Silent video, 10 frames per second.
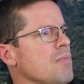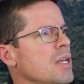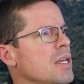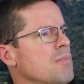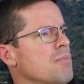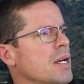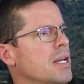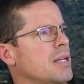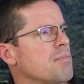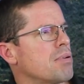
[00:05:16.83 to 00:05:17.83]
it
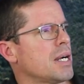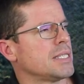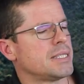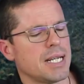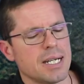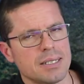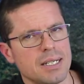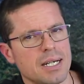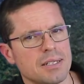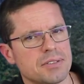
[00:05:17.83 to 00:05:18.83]
may break down
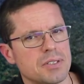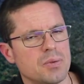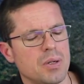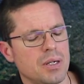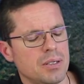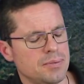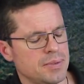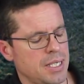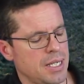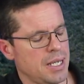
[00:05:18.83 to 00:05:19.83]
after a while,
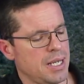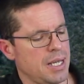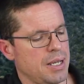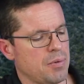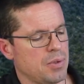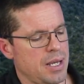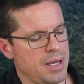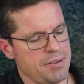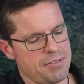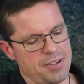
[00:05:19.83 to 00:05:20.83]
and we'll
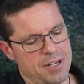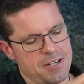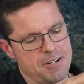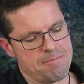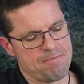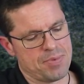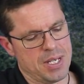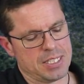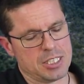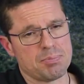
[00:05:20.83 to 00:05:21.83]
have a
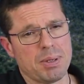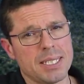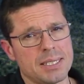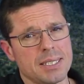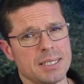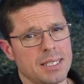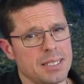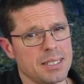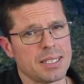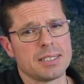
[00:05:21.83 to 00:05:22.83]
space in
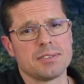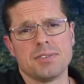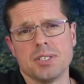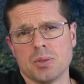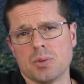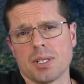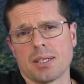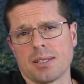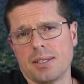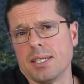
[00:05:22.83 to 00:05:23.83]
there that gets filled with
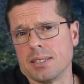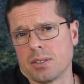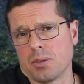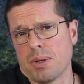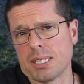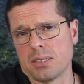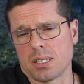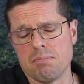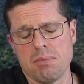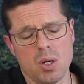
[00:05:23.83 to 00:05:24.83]
other things, so it makes
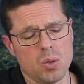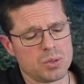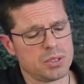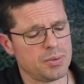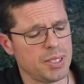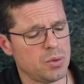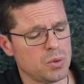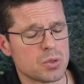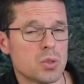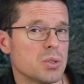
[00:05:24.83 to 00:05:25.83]
like a mould. So we get
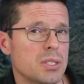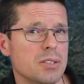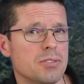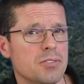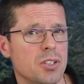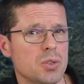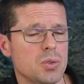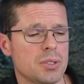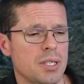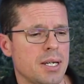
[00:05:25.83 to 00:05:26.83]
all sorts of different
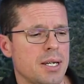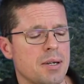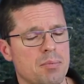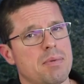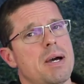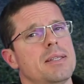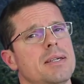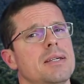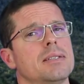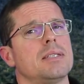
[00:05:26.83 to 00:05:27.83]
fossils, but the main
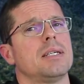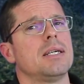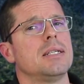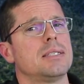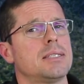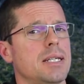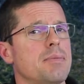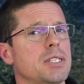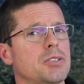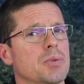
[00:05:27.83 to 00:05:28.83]
thing is in
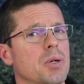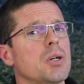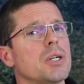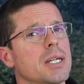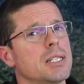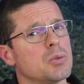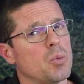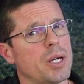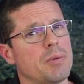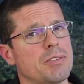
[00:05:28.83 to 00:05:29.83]
sedimentary rock is
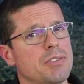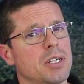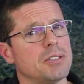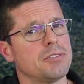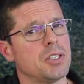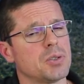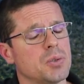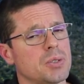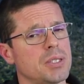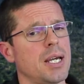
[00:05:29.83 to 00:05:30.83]
where we find
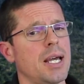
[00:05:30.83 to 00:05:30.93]
fossils,